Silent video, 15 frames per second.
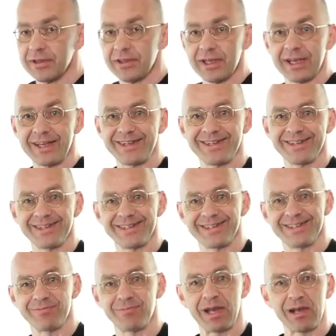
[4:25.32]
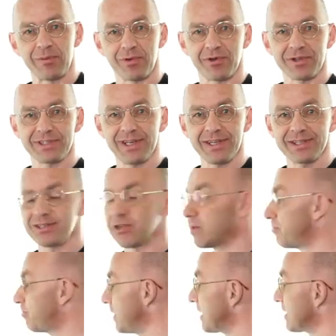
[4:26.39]
right there, in the Mandelbrot set. So
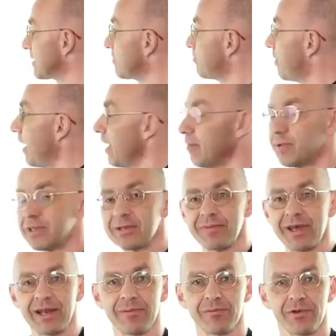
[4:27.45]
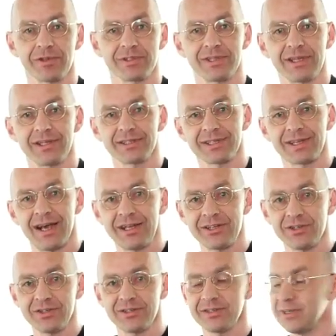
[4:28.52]
the biggest bulb in the Mandelbrot set is a
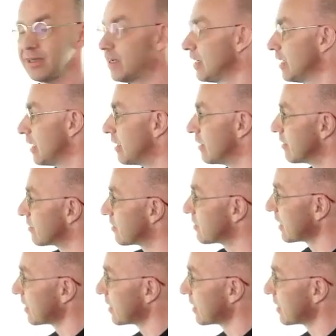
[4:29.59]
cardioid. The